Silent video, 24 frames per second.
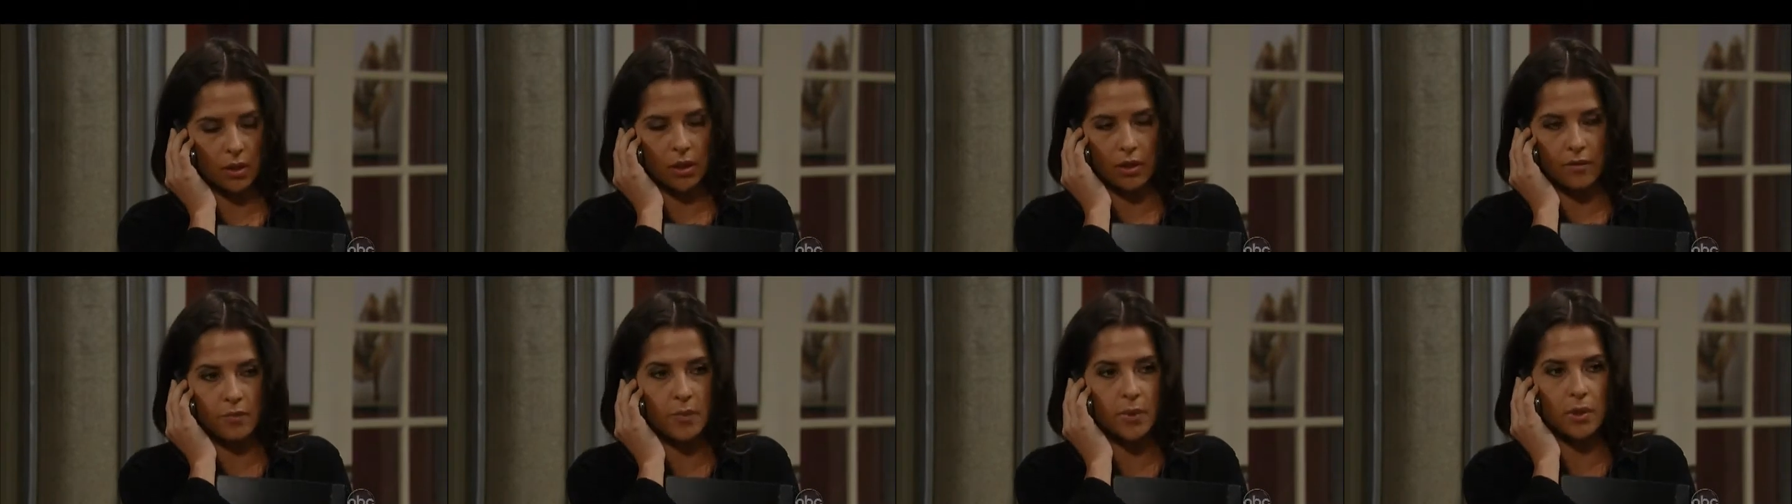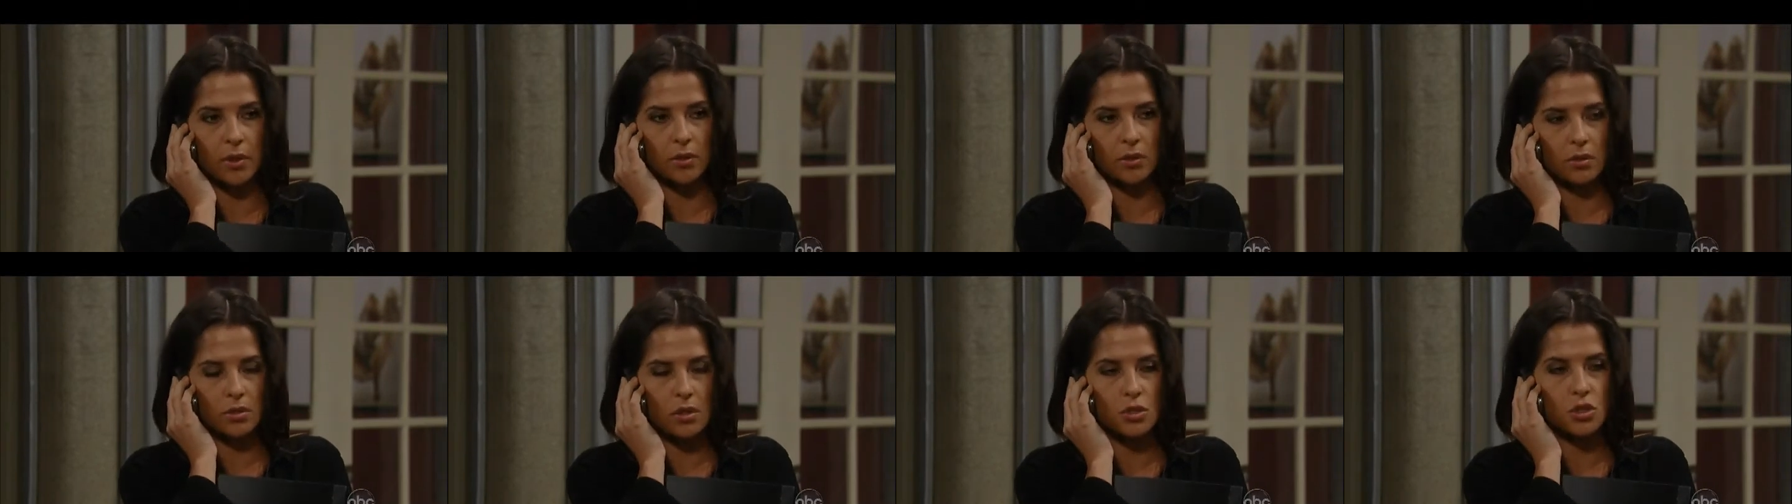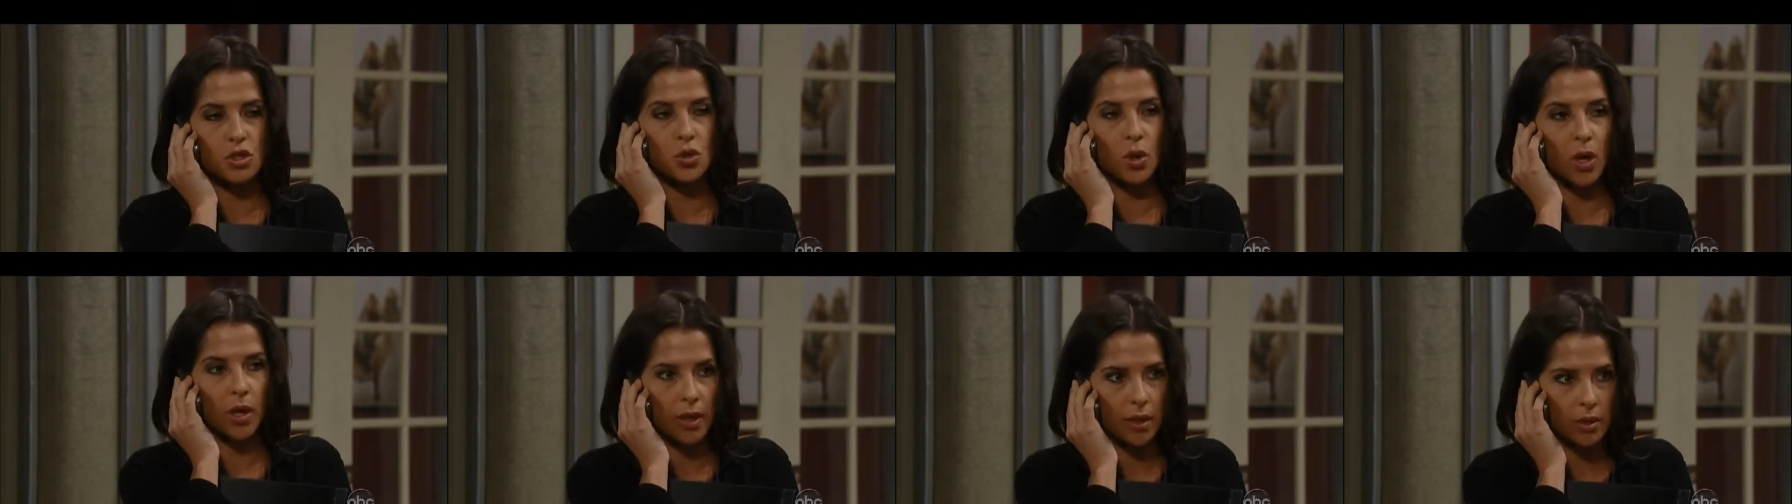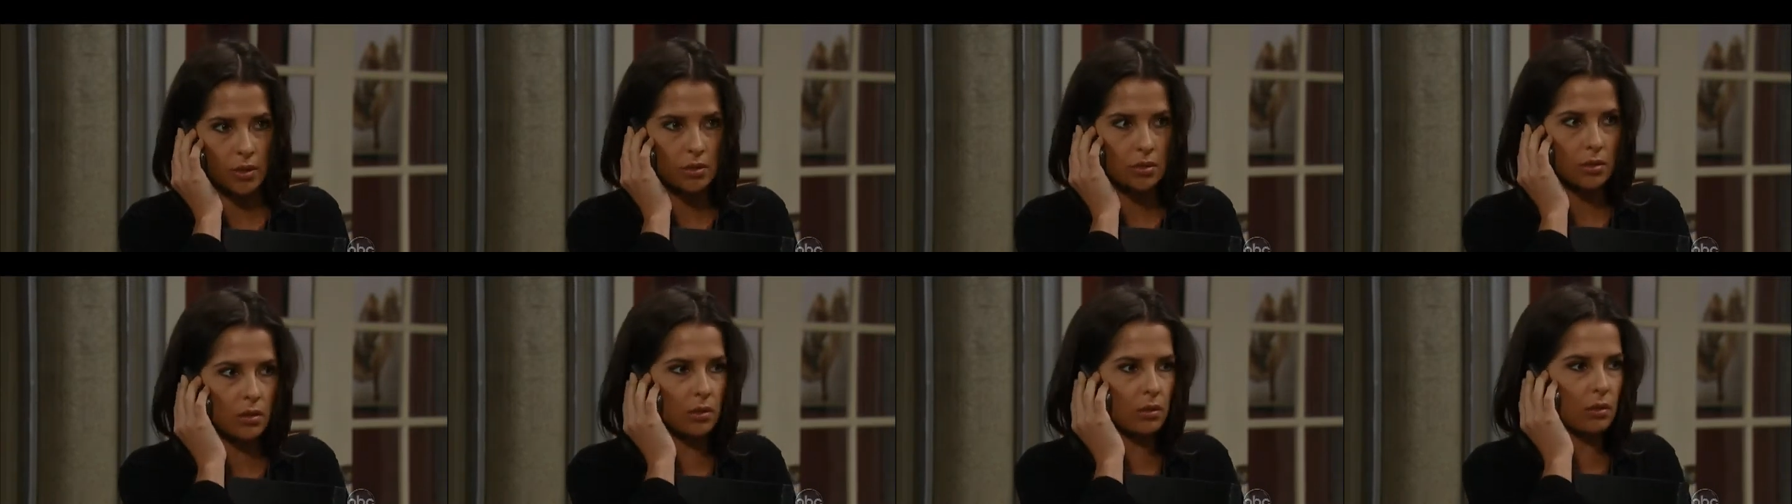and I've been
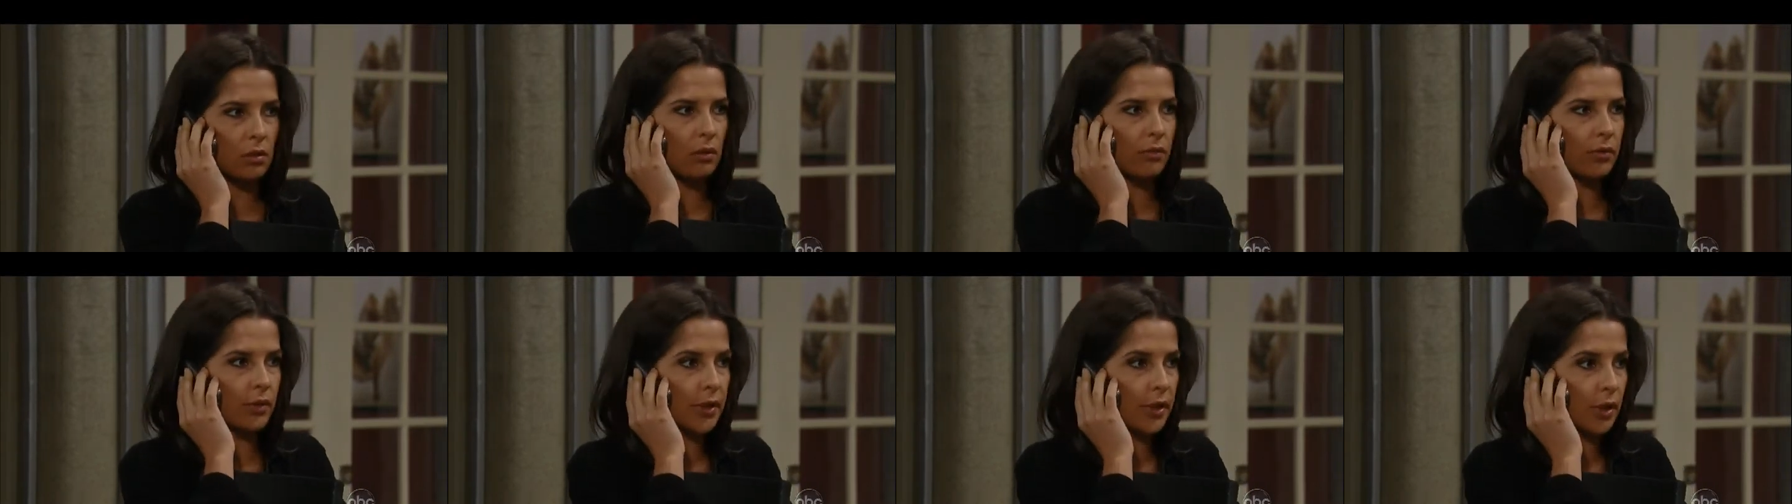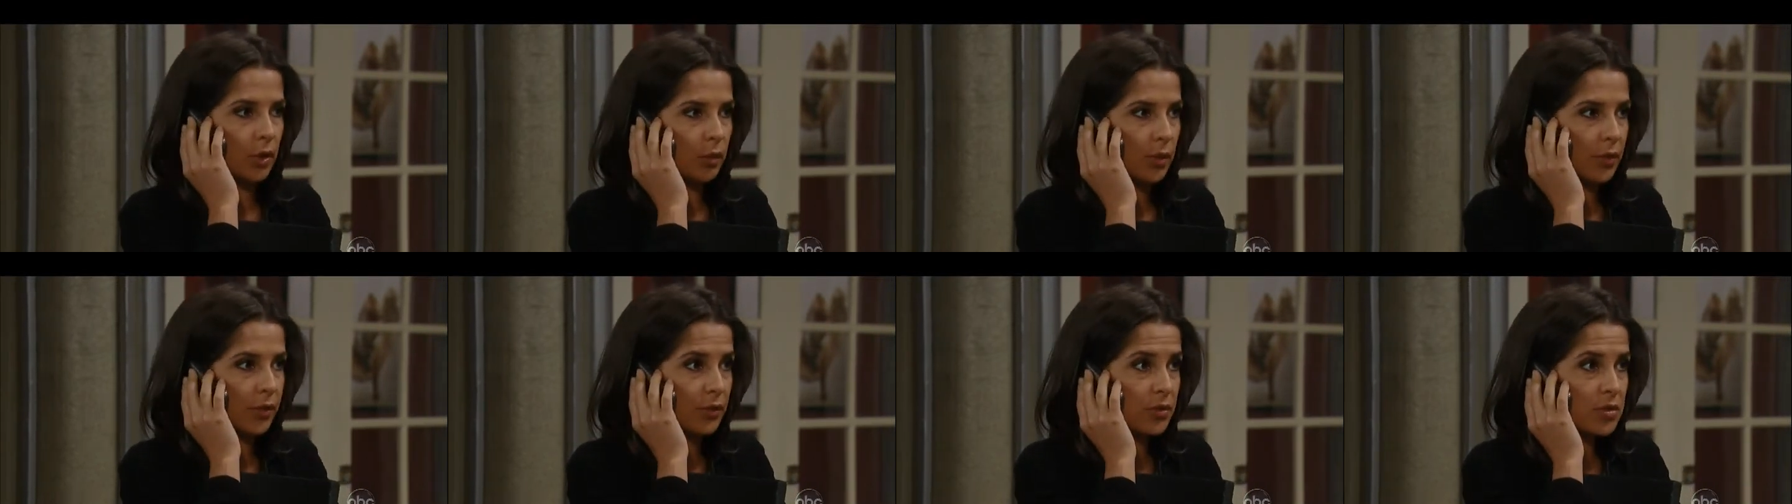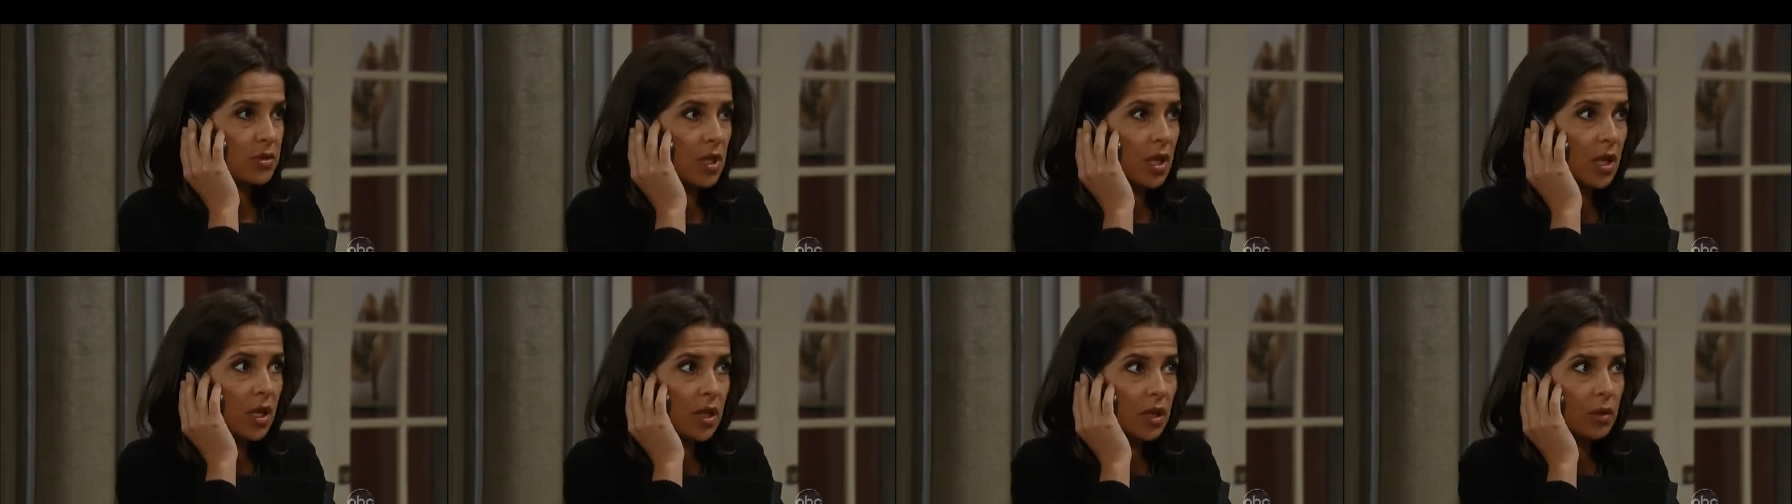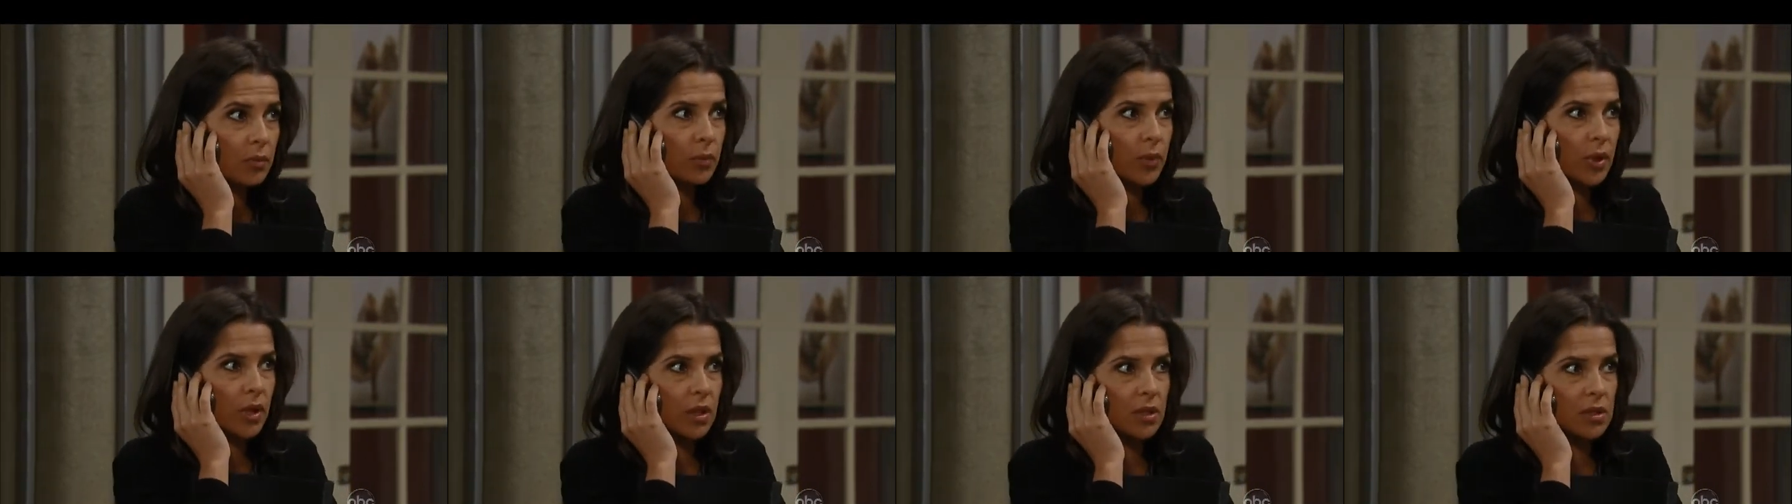trying to overhear what they're
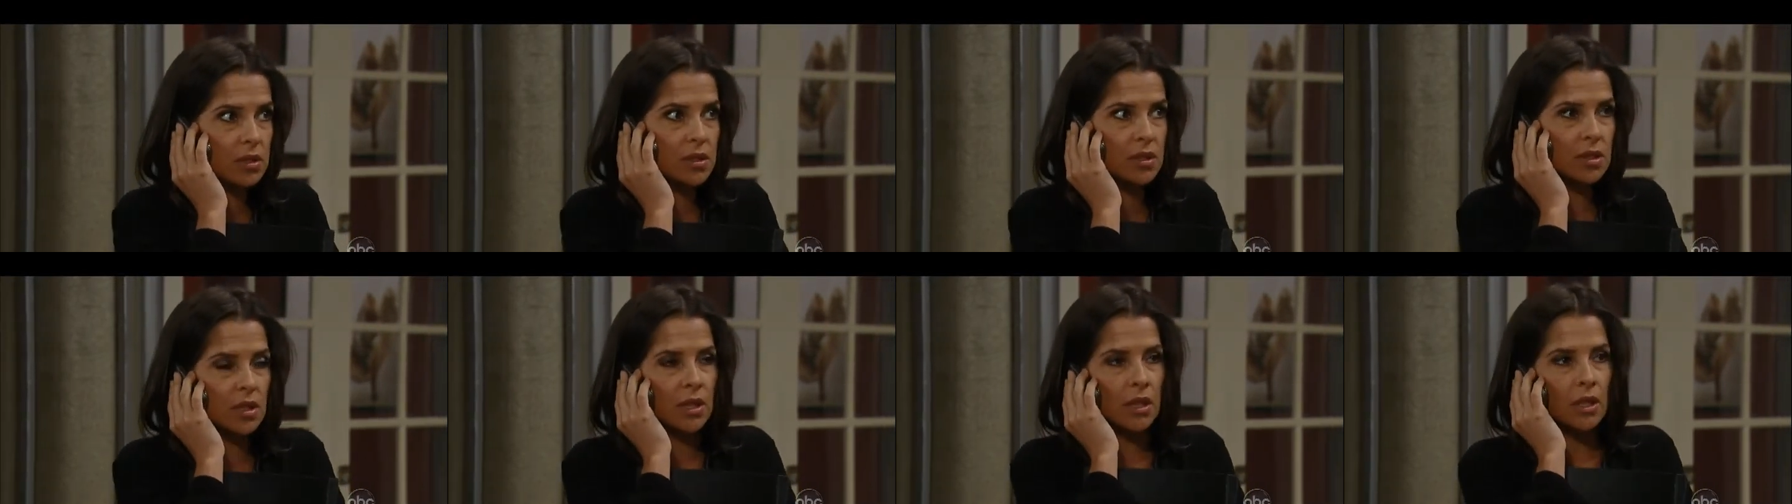saying, but